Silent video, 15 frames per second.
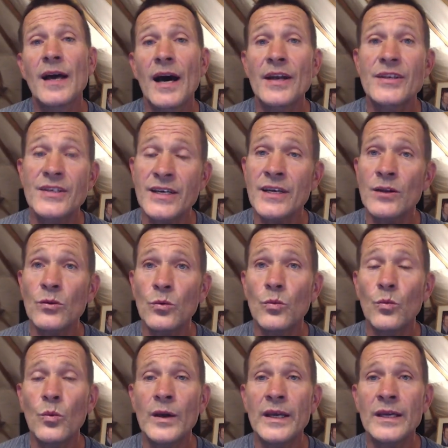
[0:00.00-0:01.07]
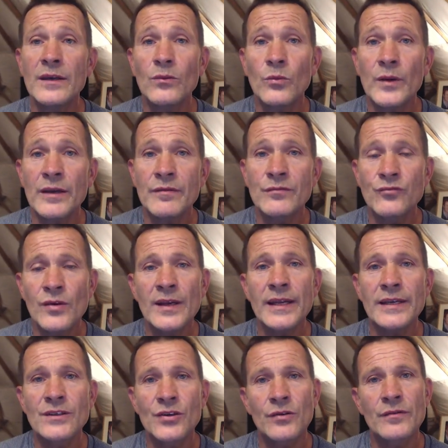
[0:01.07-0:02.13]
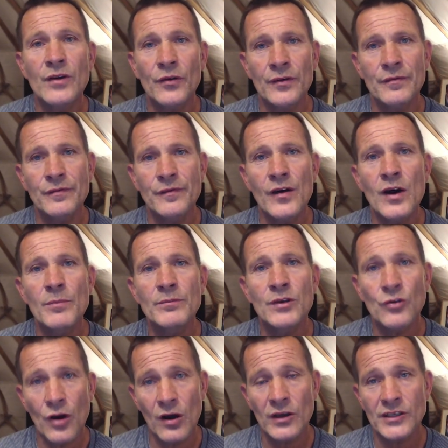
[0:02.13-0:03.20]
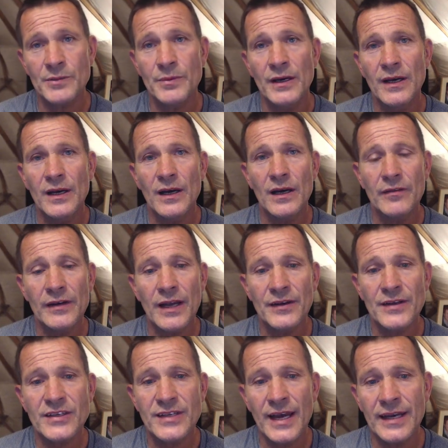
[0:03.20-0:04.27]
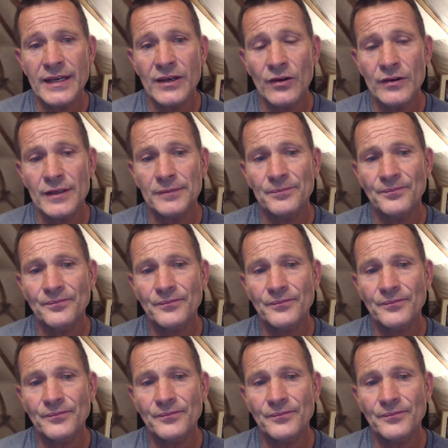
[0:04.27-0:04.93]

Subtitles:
until we've really sort of got a firm grasp of an understanding on it.